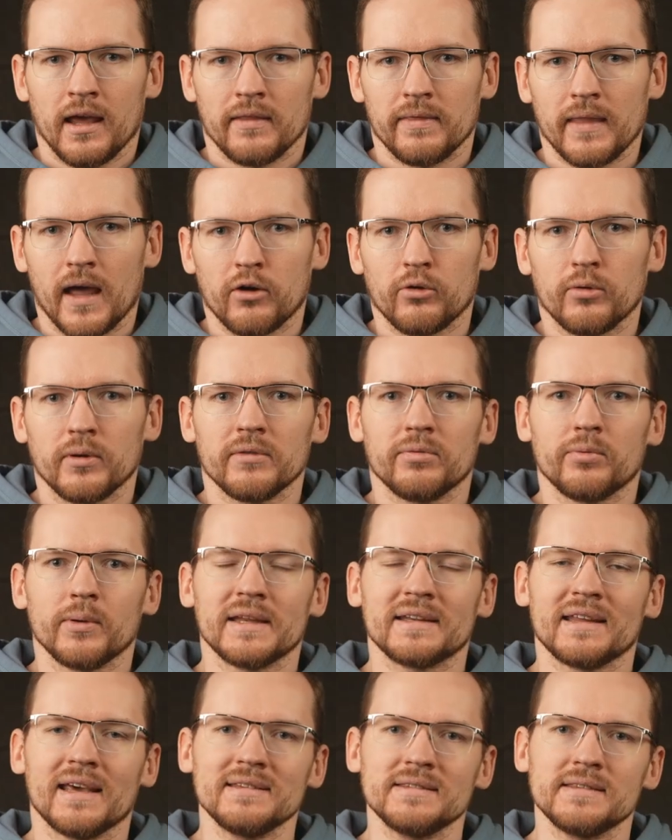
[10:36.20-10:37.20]
Now, if
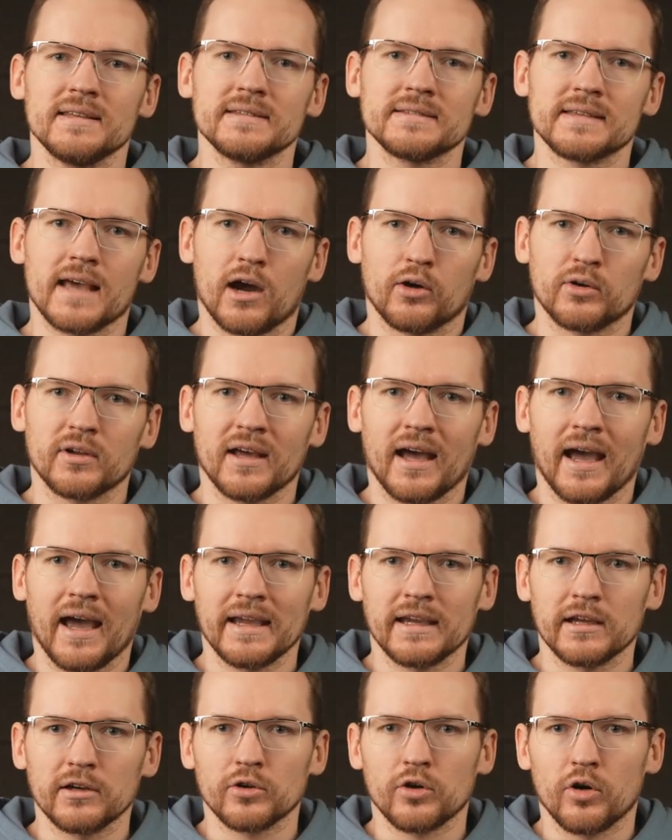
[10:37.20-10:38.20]
we test this out,
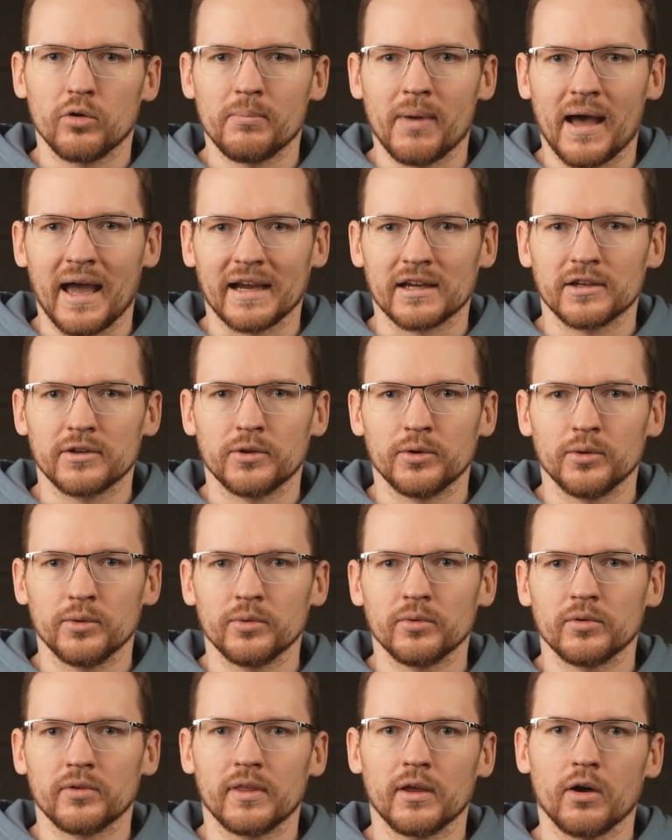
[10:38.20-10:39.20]
I can go back
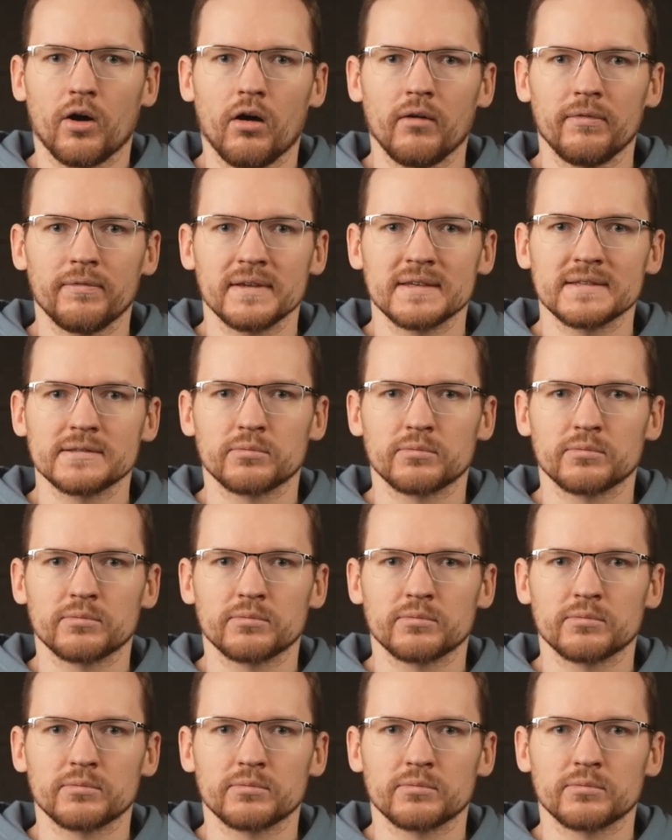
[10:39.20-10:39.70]
to the Office